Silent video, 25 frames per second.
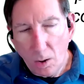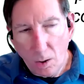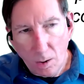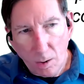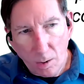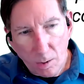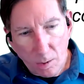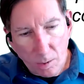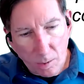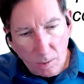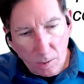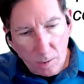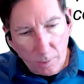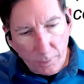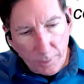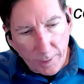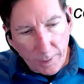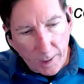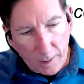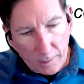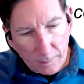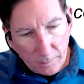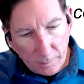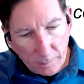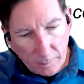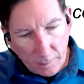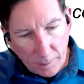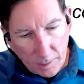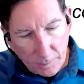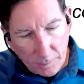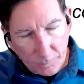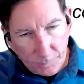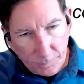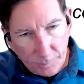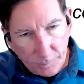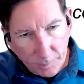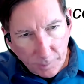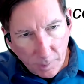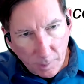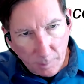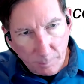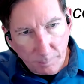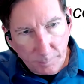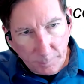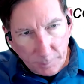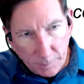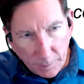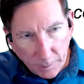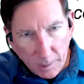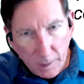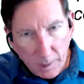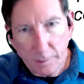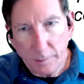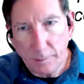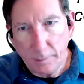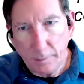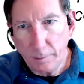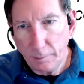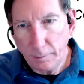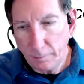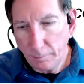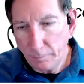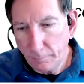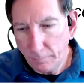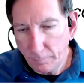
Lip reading: All that has to come together.